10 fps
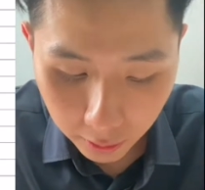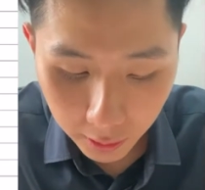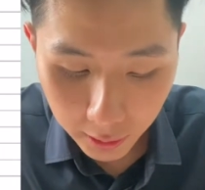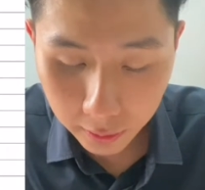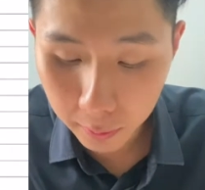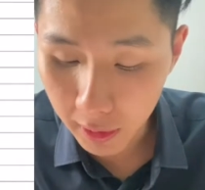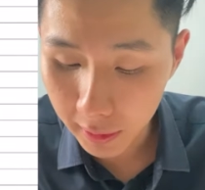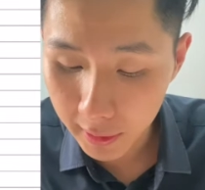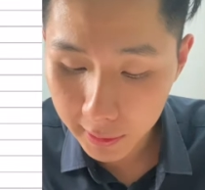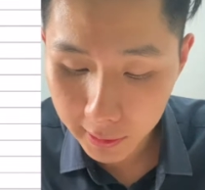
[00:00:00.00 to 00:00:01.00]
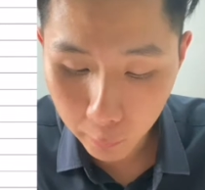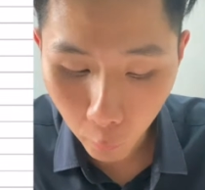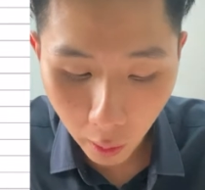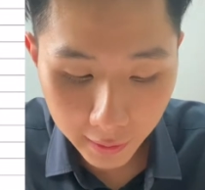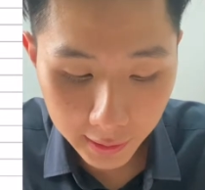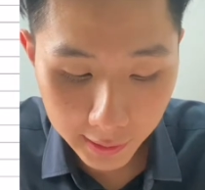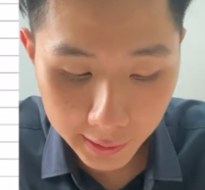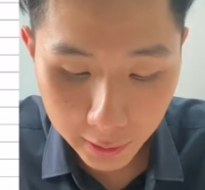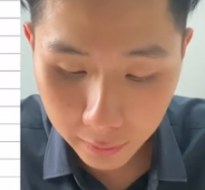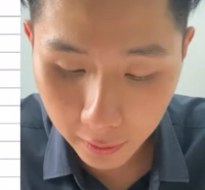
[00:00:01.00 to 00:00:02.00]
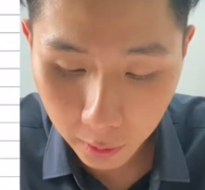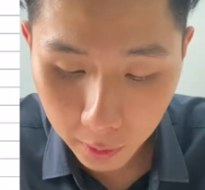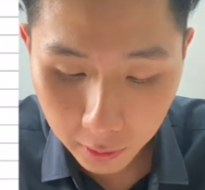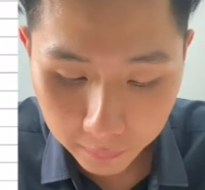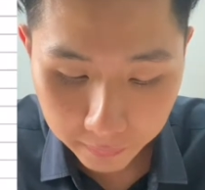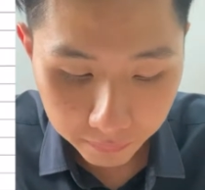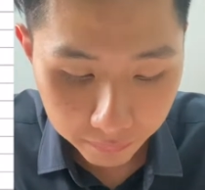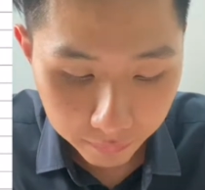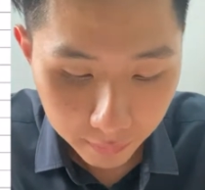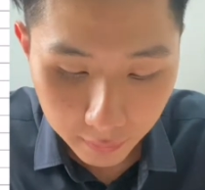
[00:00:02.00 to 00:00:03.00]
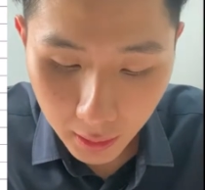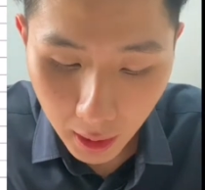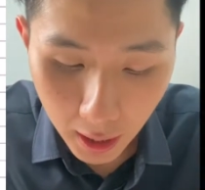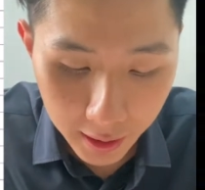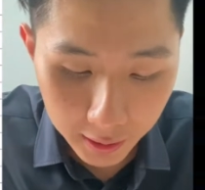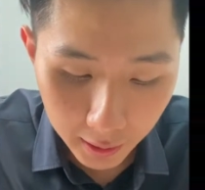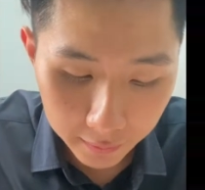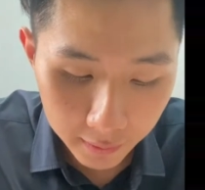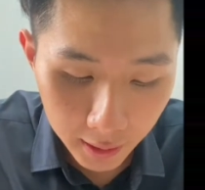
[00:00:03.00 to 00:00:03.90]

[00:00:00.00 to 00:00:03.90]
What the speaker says: into my list 1 and list 2 variable. And again,